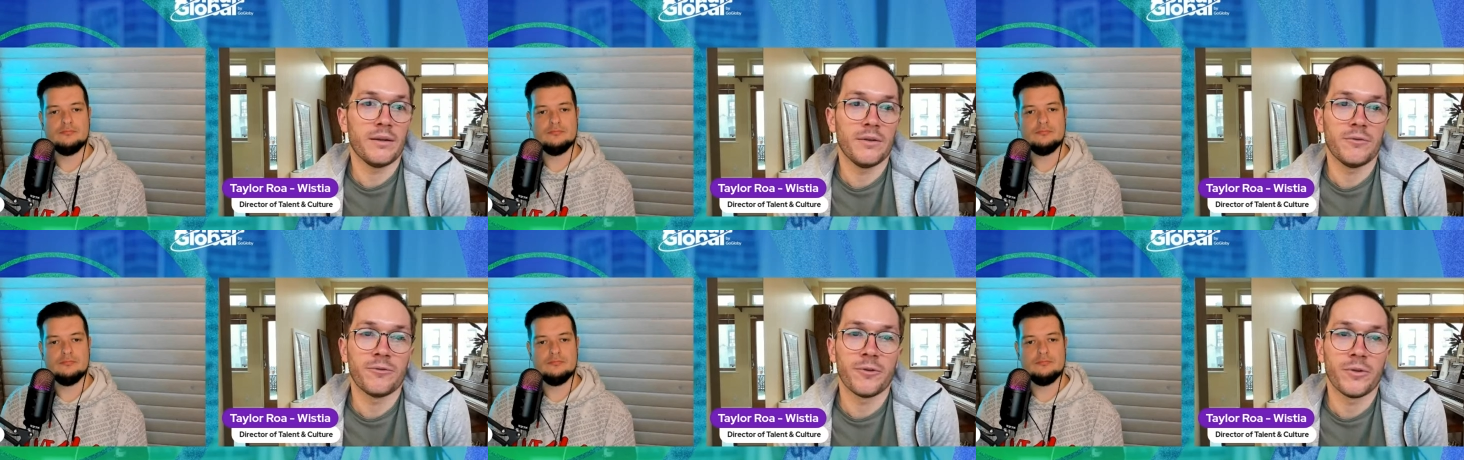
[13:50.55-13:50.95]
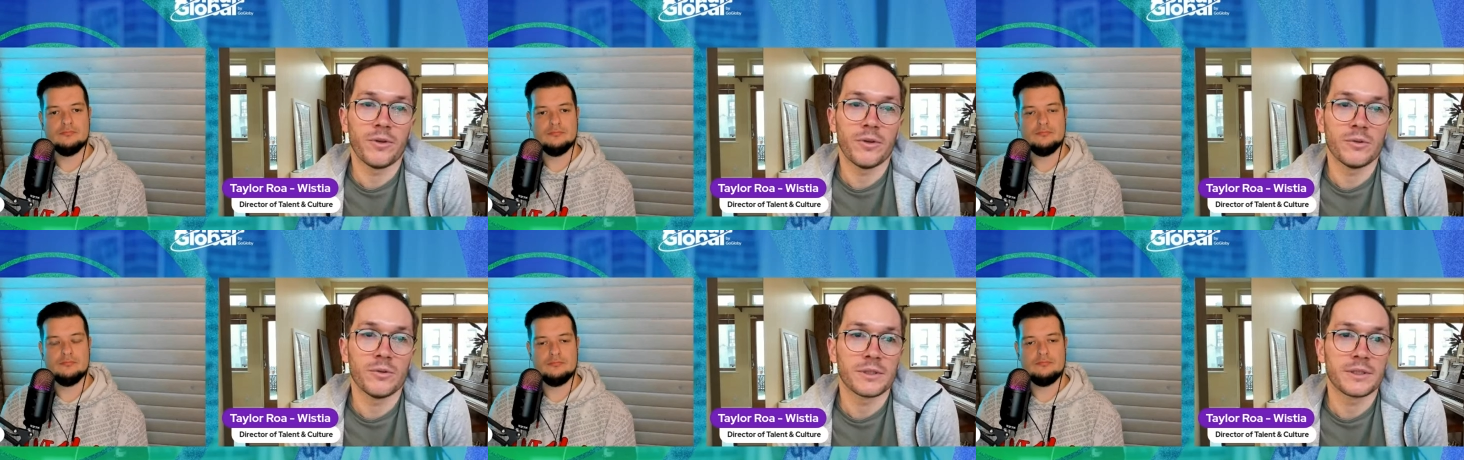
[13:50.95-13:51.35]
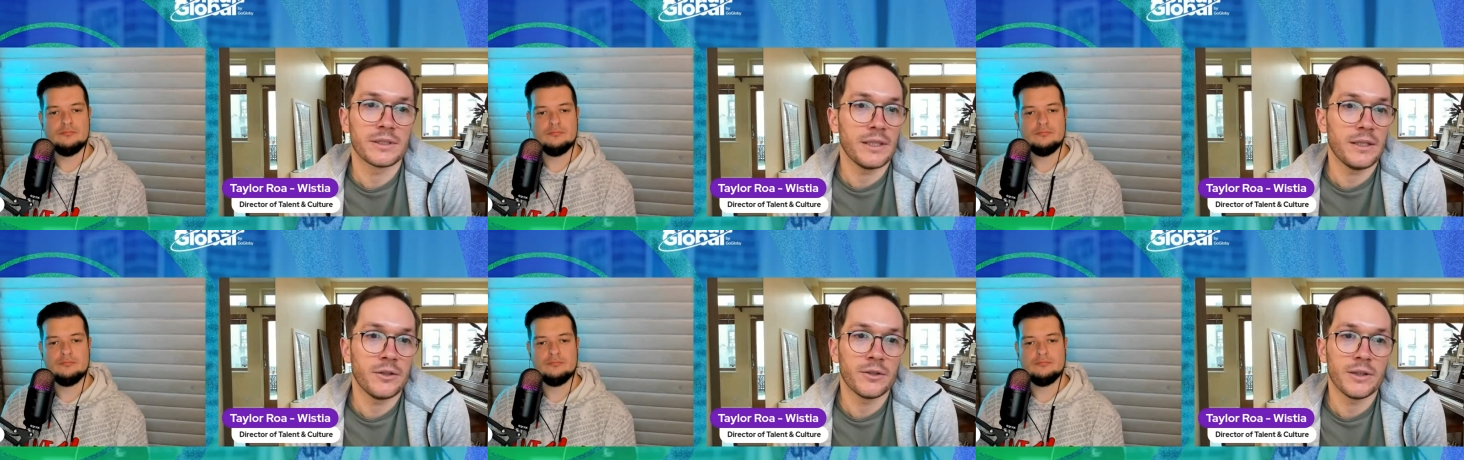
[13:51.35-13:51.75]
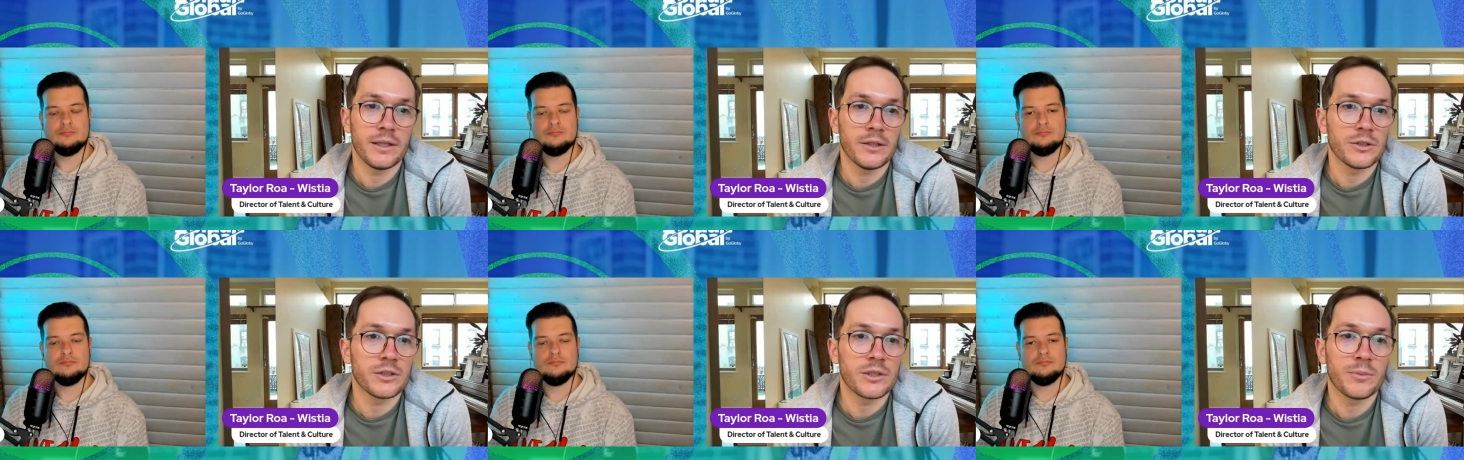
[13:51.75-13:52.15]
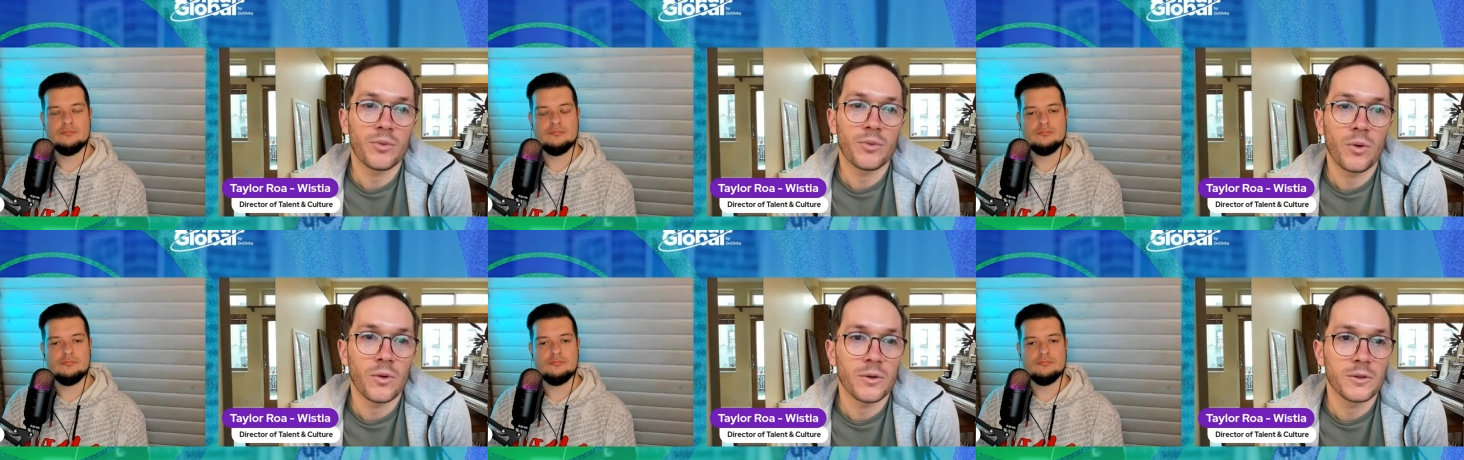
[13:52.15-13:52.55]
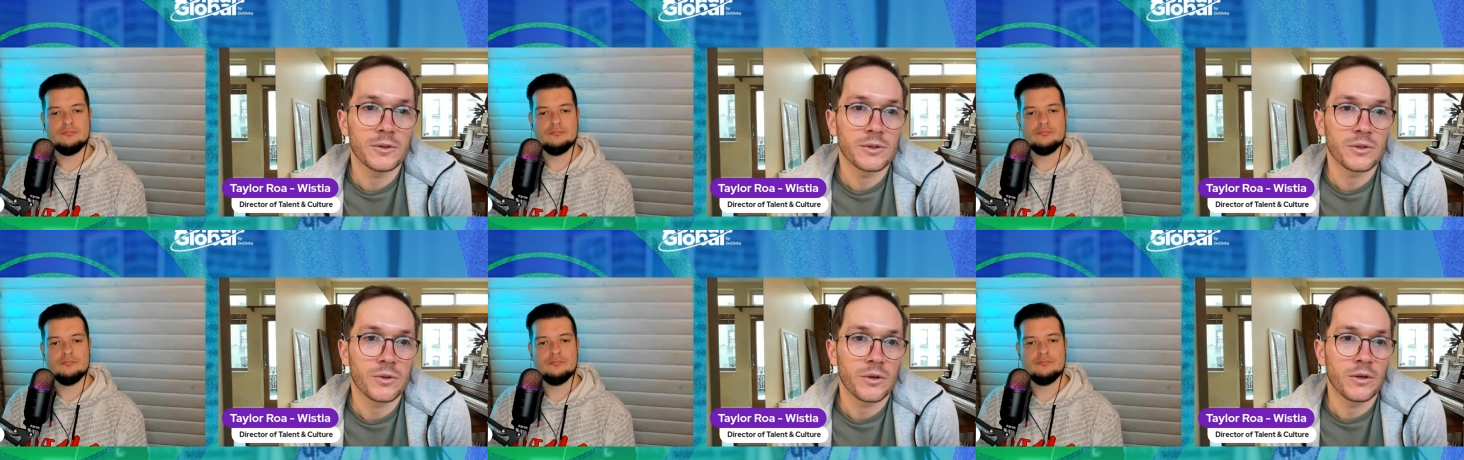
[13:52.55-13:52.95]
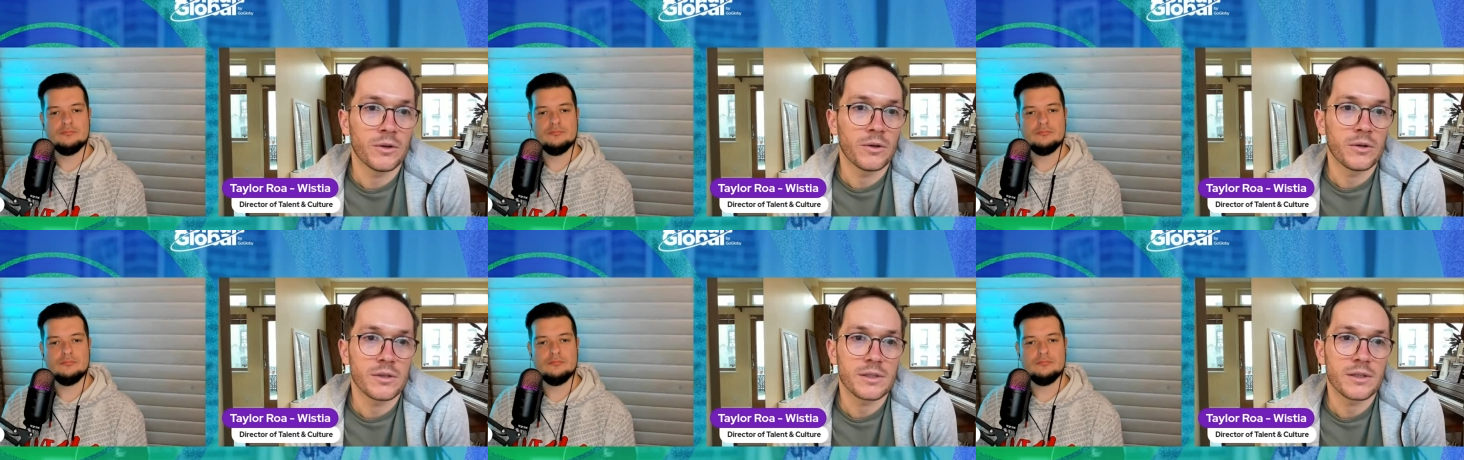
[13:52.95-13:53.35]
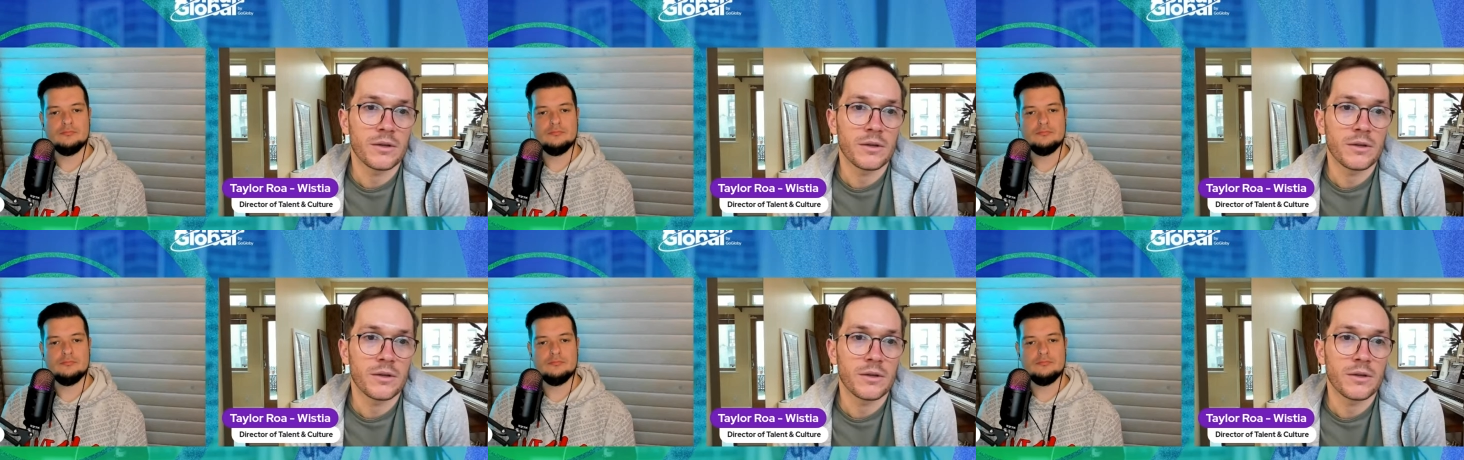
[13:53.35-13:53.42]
Speaker 1: for those senior leadership roles or or,